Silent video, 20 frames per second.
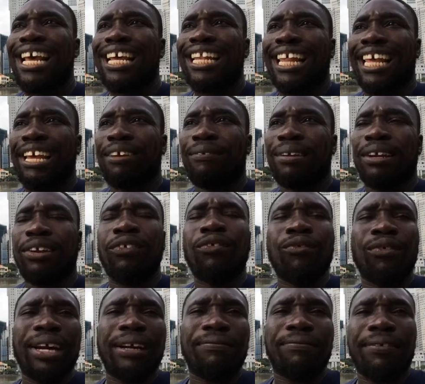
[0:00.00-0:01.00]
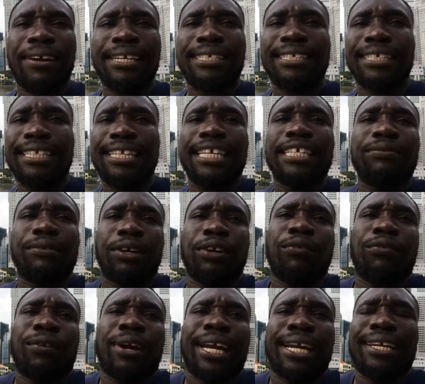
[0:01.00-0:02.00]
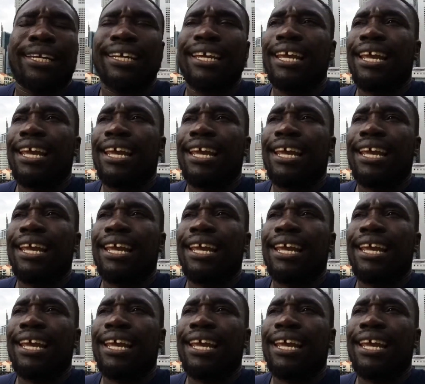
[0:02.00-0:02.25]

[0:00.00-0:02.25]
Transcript: Like, we had great friends. Things were great.